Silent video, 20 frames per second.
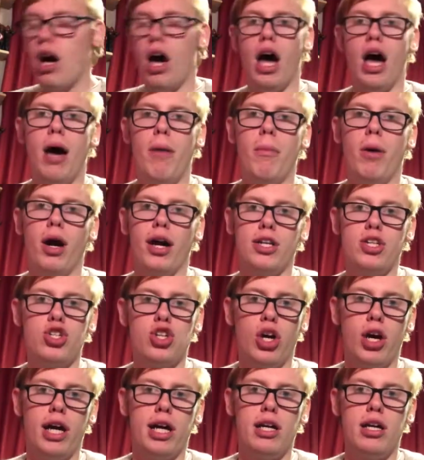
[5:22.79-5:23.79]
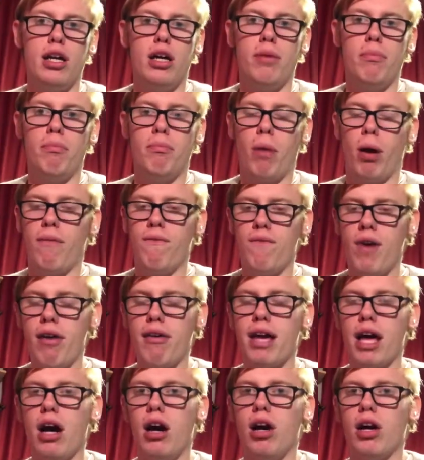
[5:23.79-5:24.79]
Um, I try my
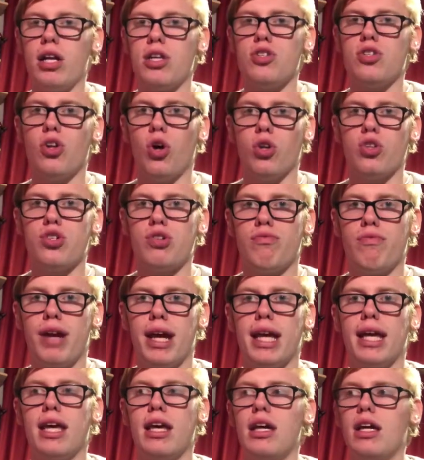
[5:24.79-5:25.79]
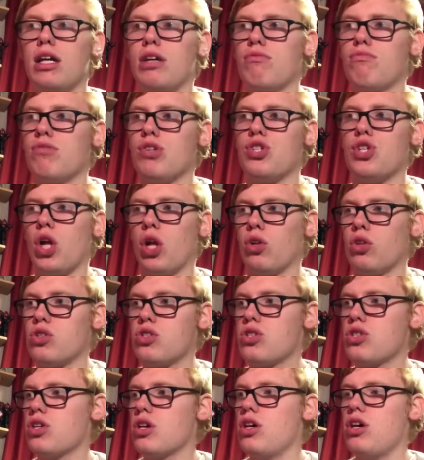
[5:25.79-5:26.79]
very hardest not to rig
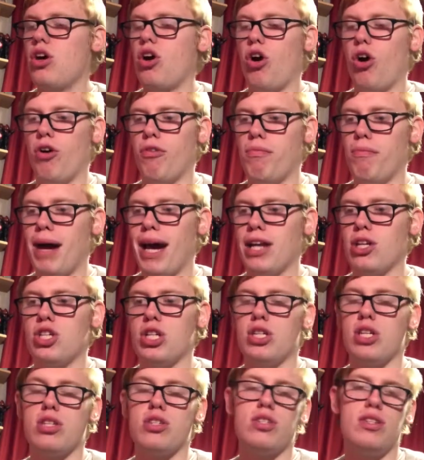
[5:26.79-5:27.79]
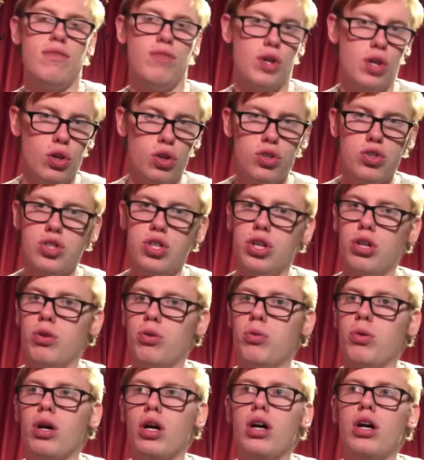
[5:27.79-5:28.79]
results of matches. It's difficult
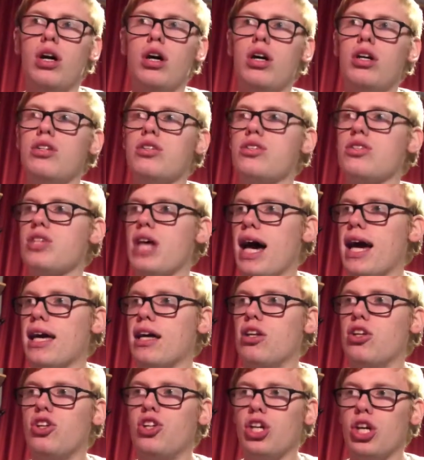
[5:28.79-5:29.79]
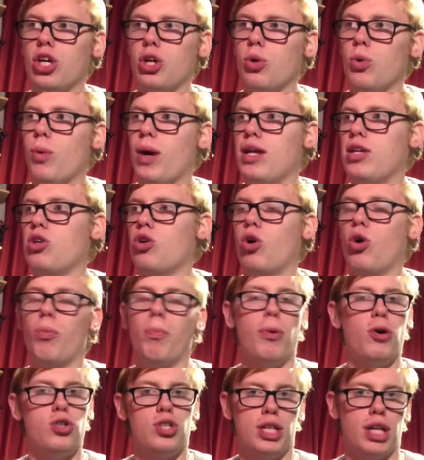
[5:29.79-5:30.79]
to say and do when you're
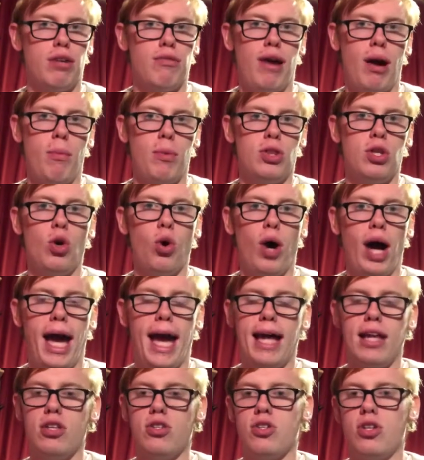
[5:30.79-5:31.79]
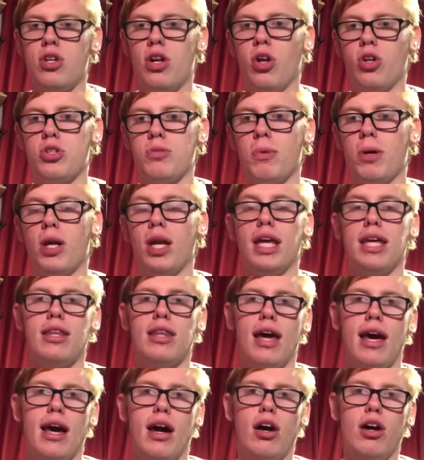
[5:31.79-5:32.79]
pushing it around with your hands and ultimately
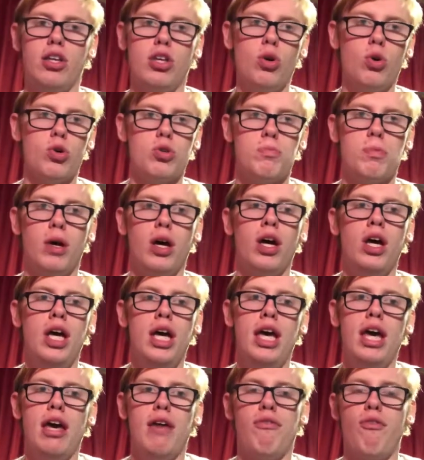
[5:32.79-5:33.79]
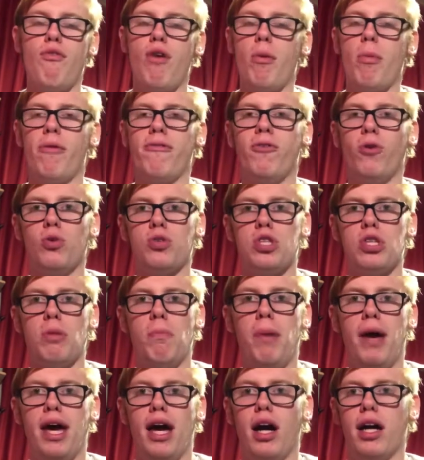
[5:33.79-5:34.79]
they are yours but if a robot falls in the
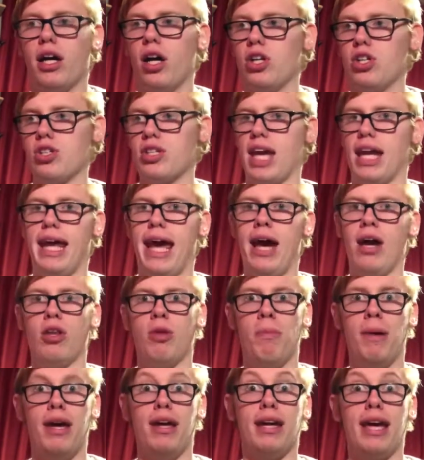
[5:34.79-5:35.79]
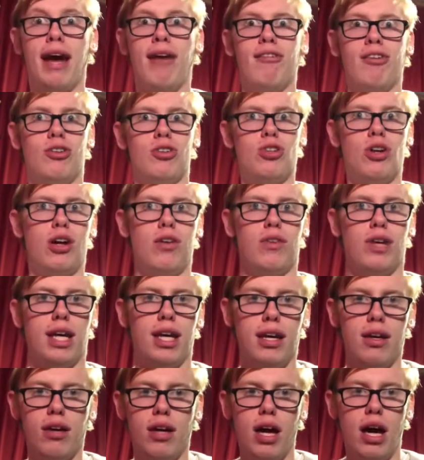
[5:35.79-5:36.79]
pit I can't just get it out of the pit and carry on driving
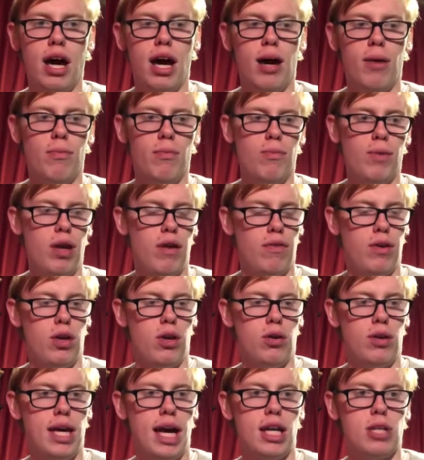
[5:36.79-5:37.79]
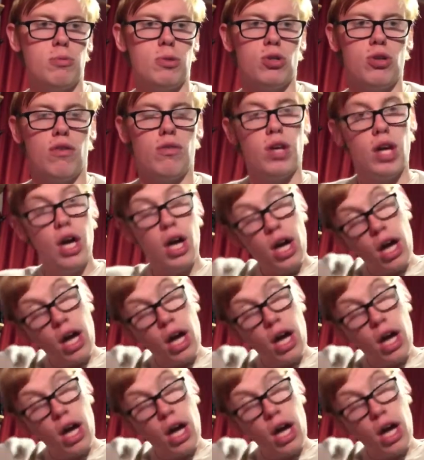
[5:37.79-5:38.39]
it um, if you catch my drift.